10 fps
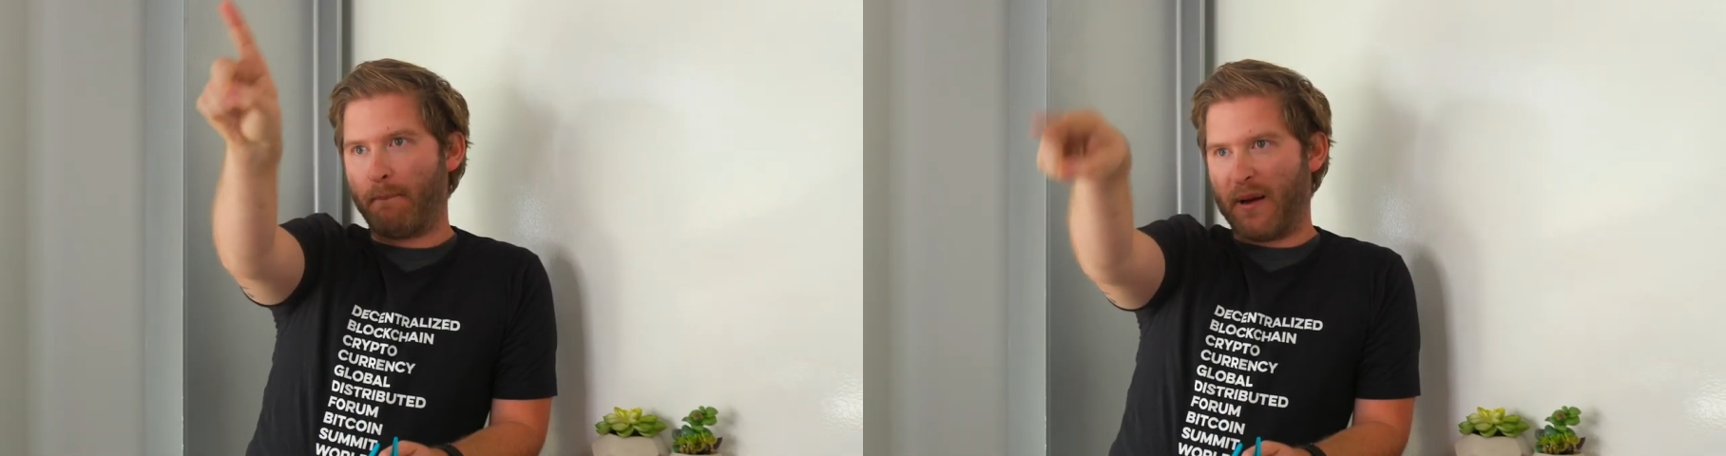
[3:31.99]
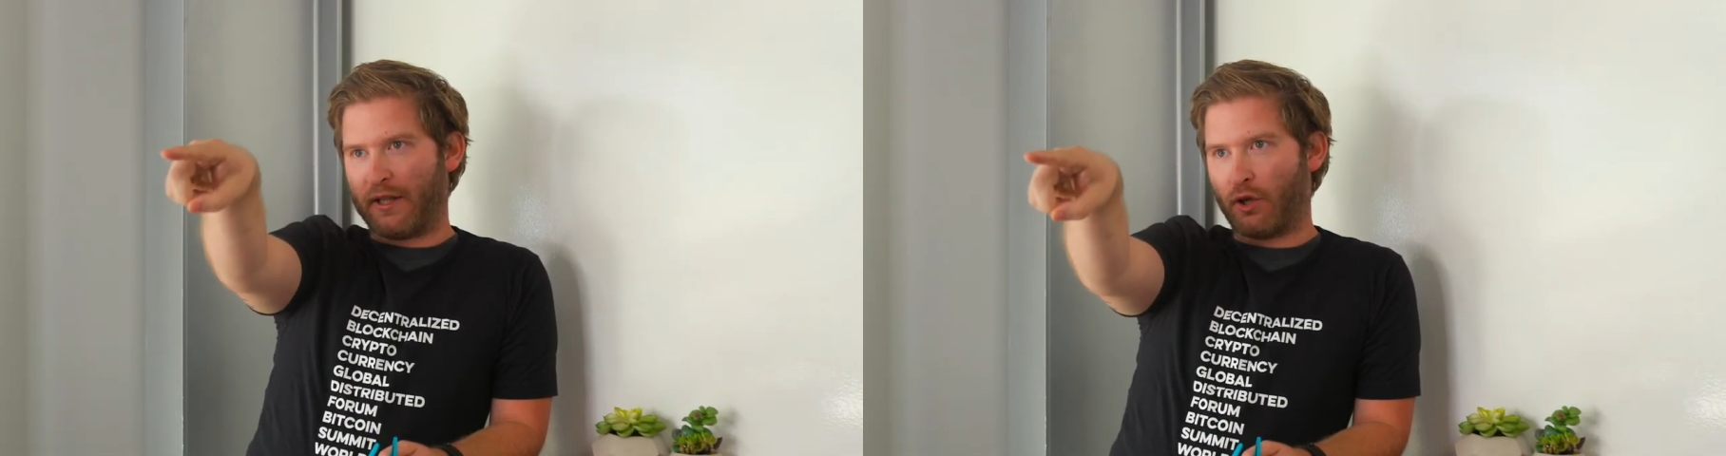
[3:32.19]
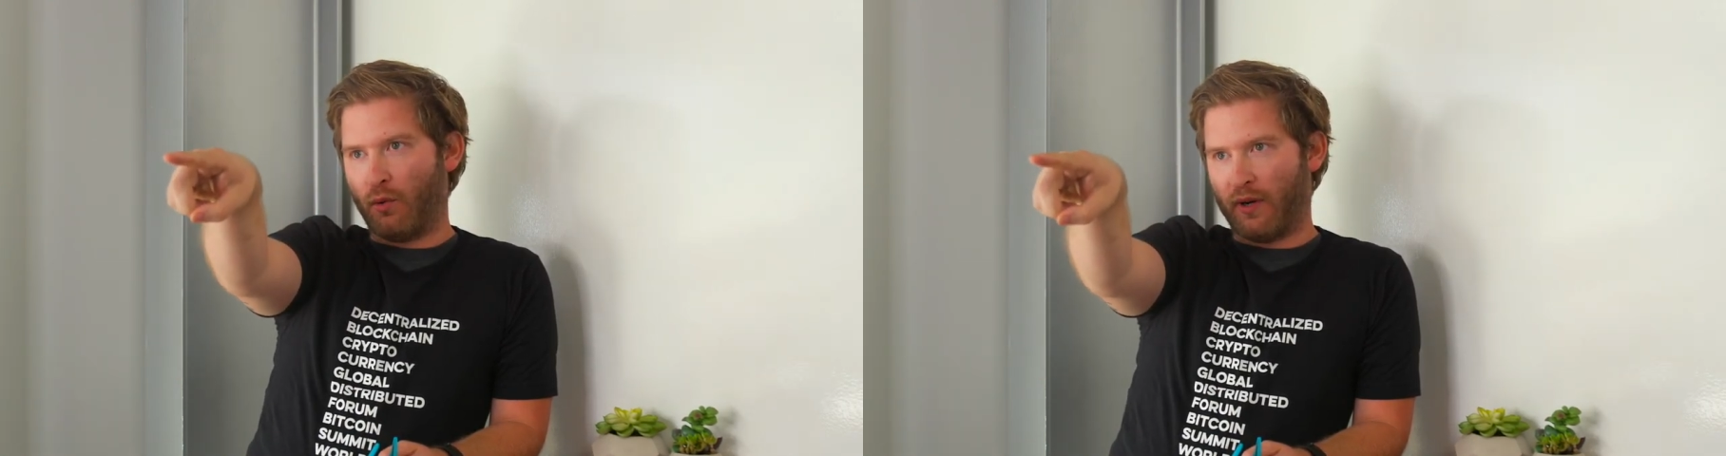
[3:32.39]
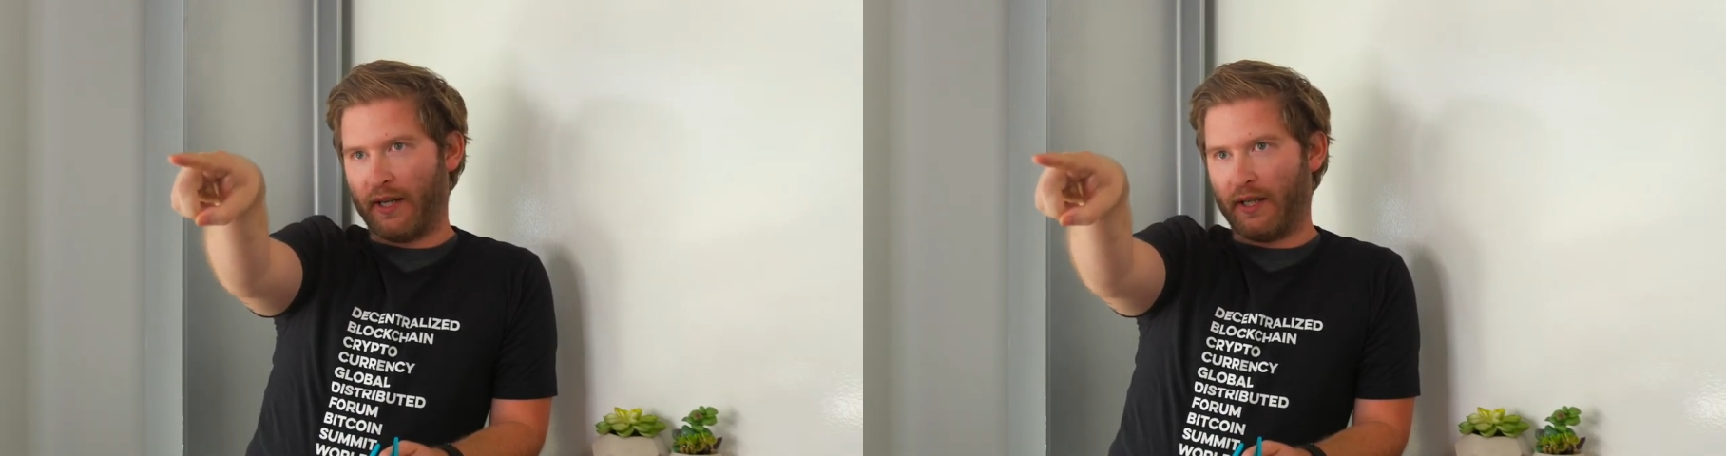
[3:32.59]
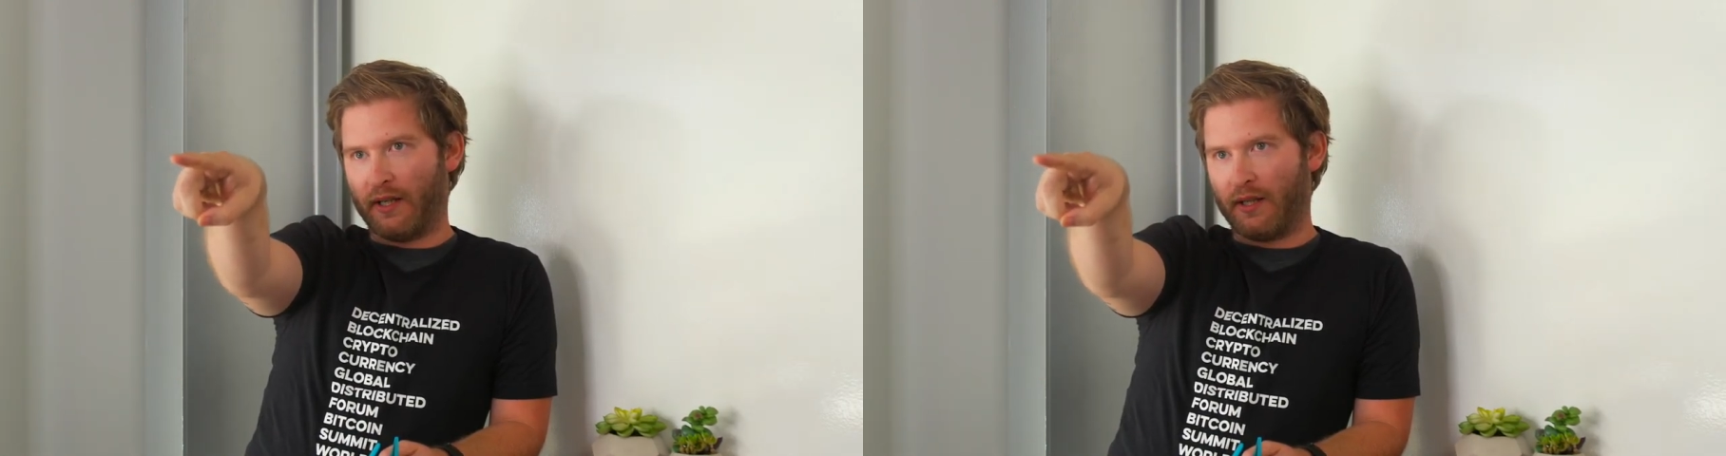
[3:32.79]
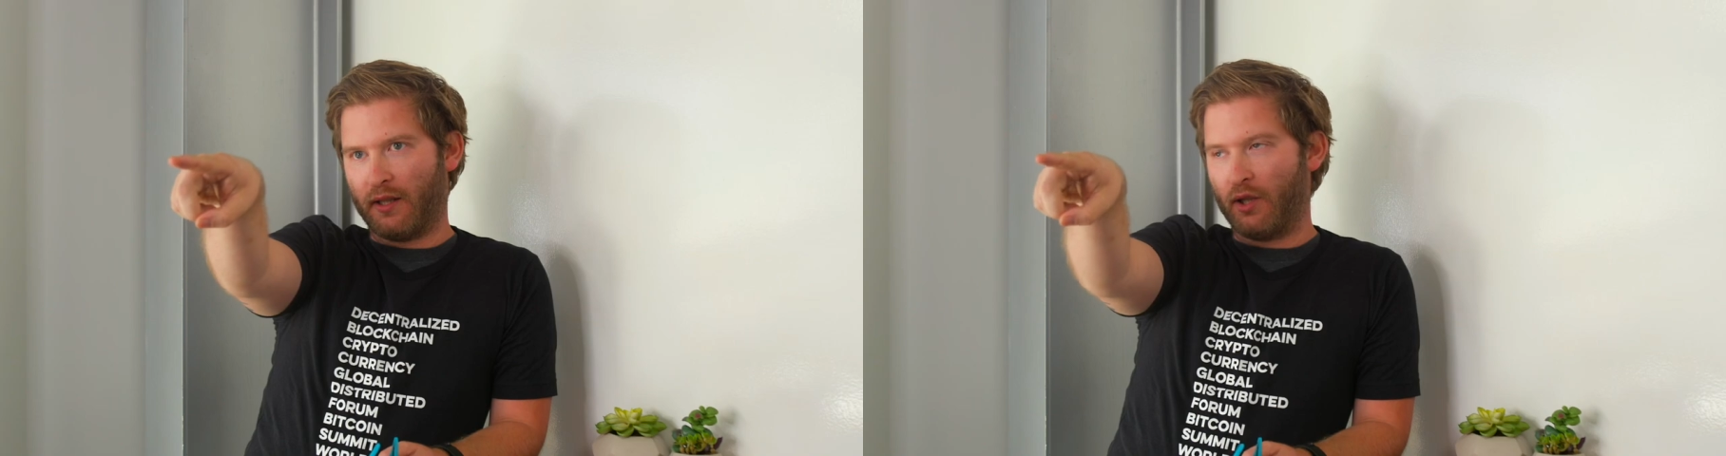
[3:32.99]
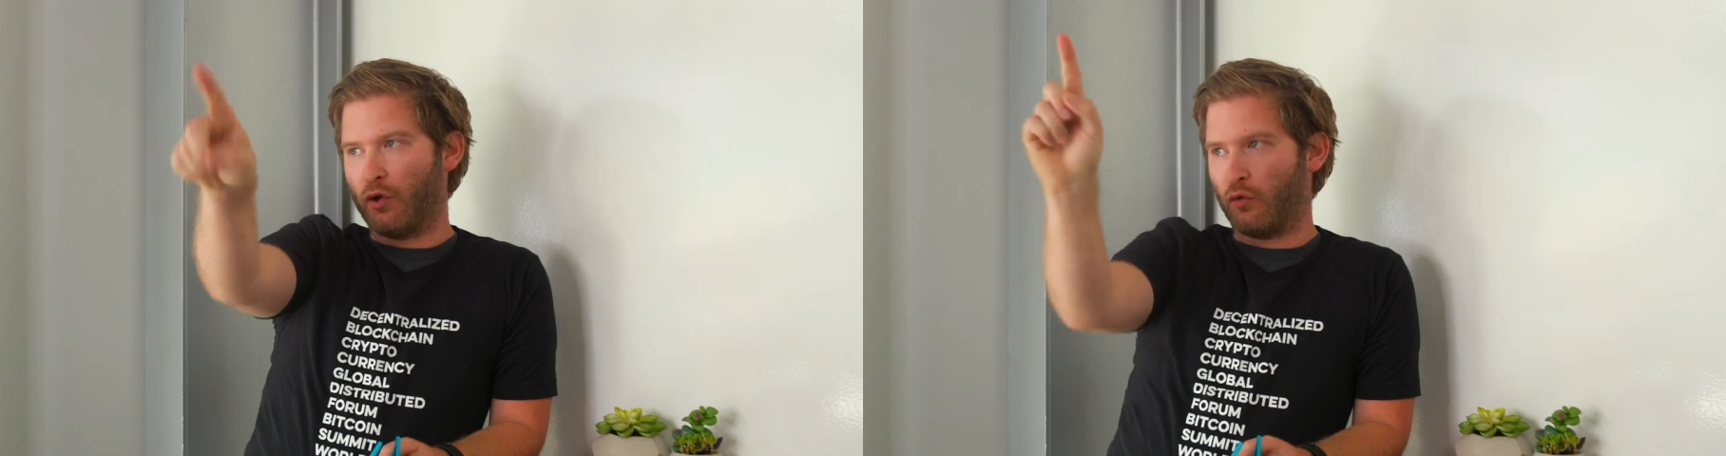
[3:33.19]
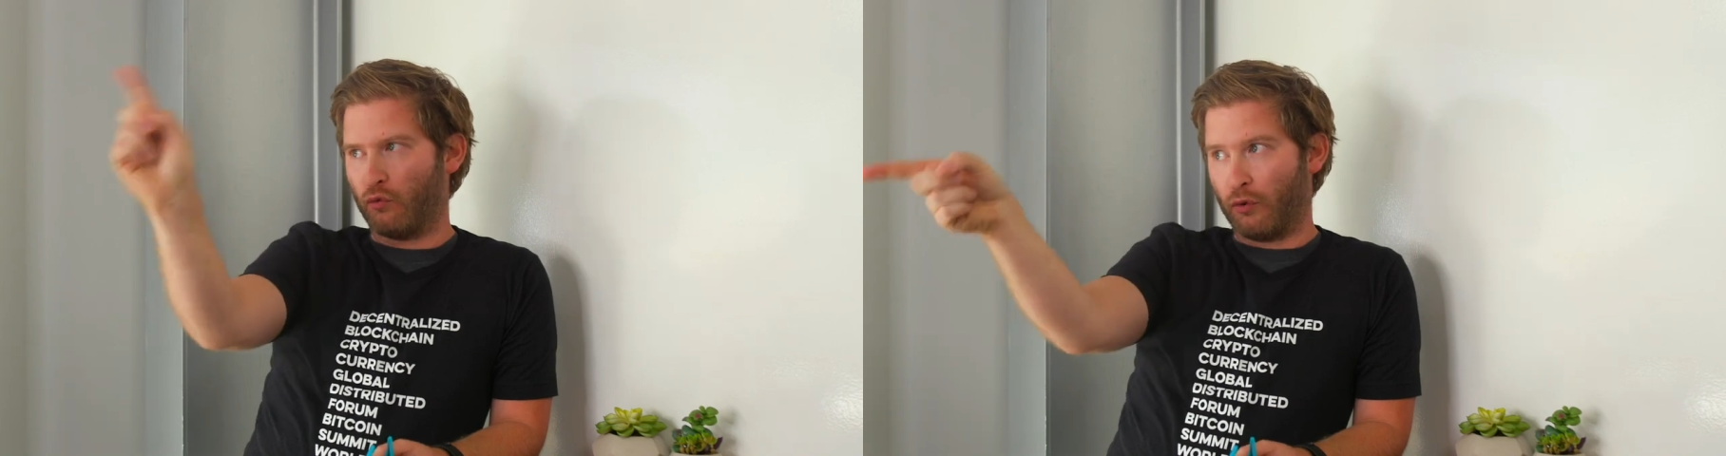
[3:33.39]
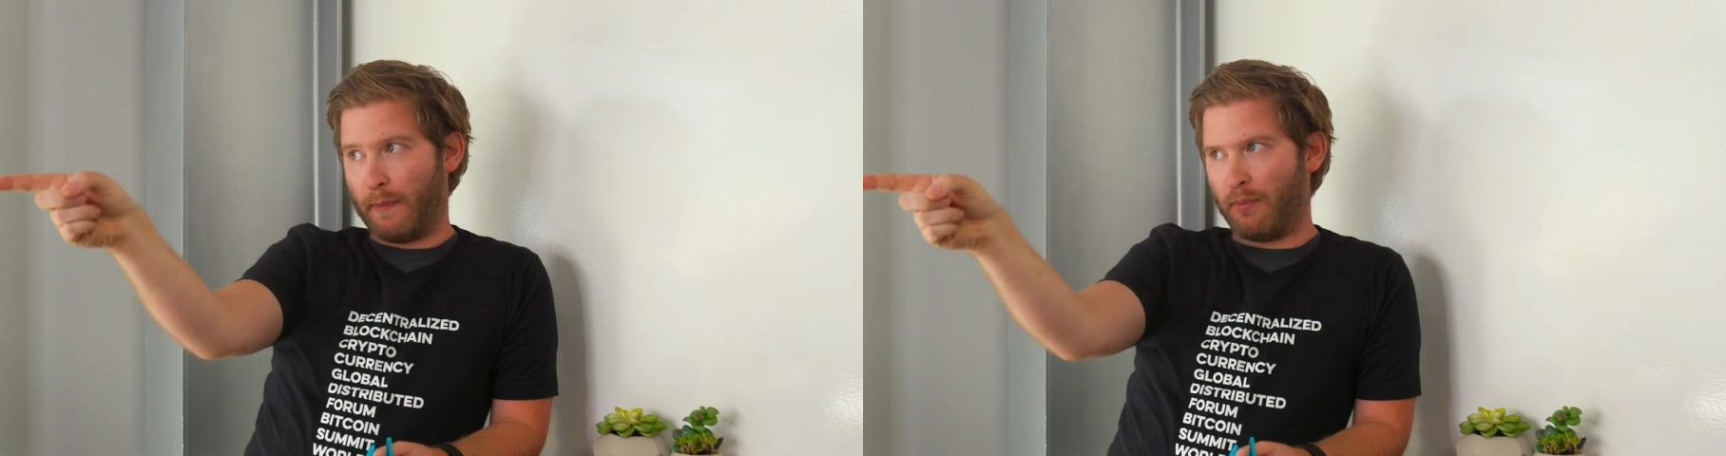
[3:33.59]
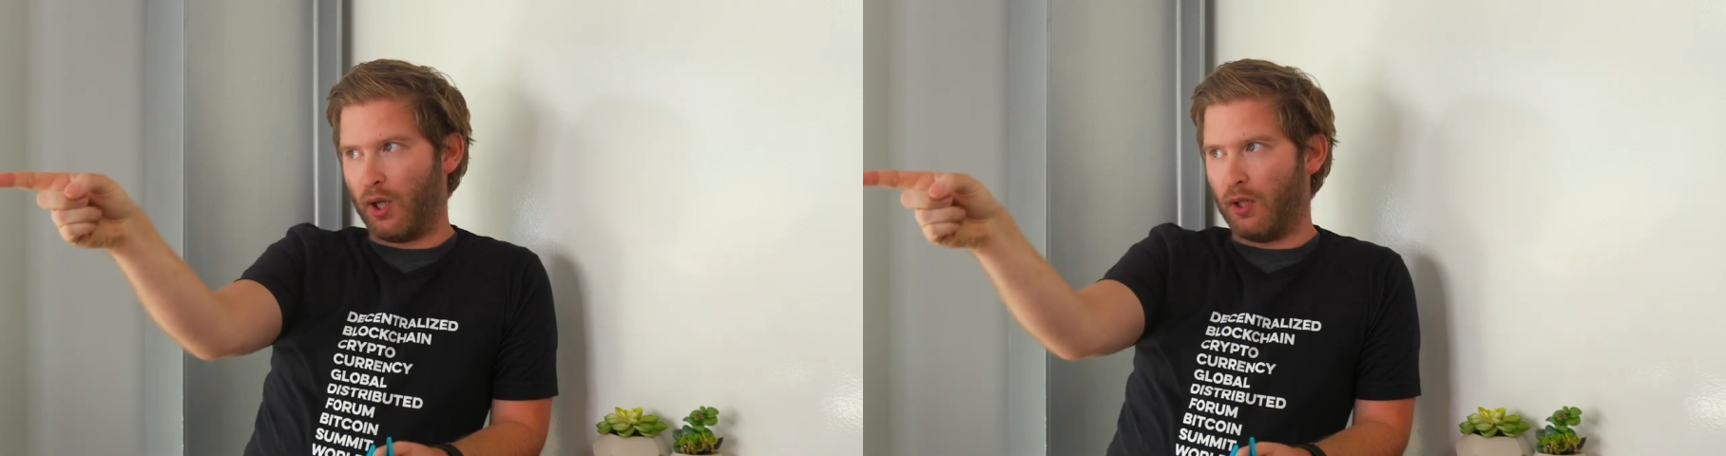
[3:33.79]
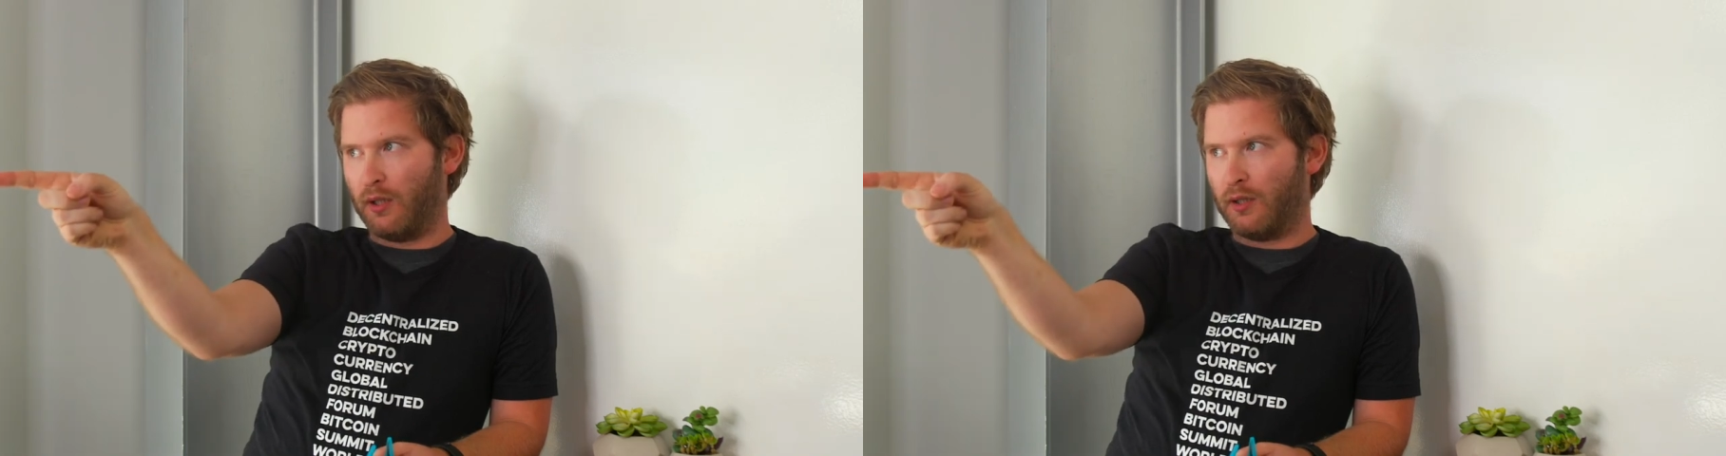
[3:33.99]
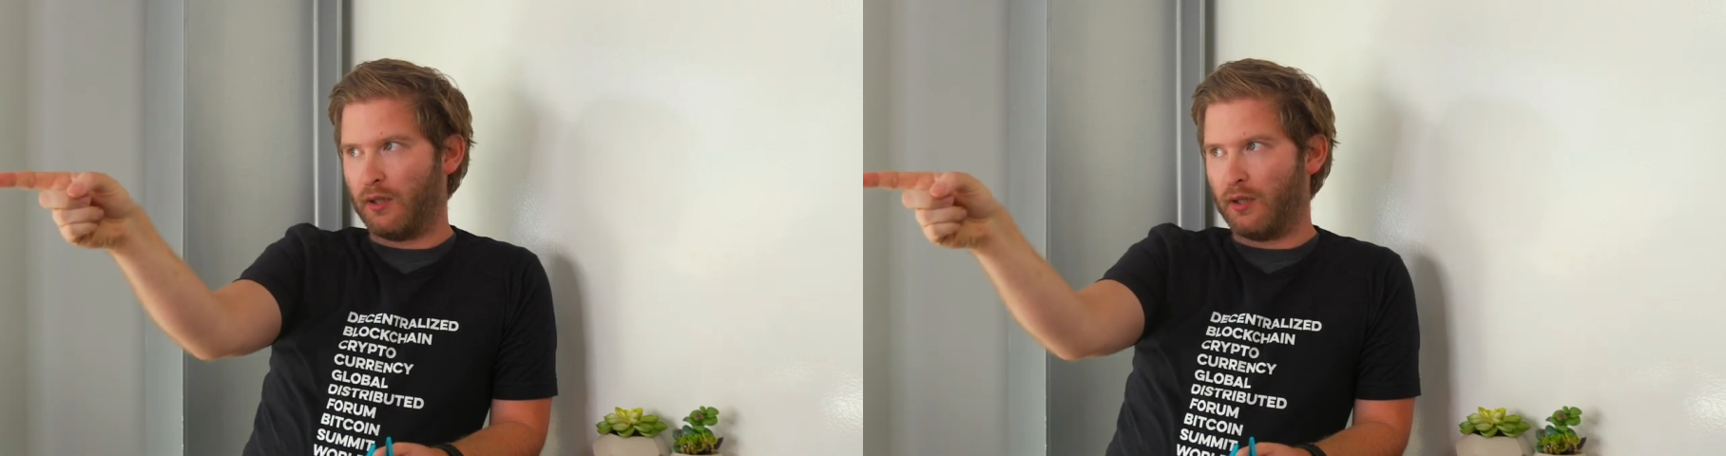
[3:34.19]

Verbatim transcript: Bitcoin, Ripple.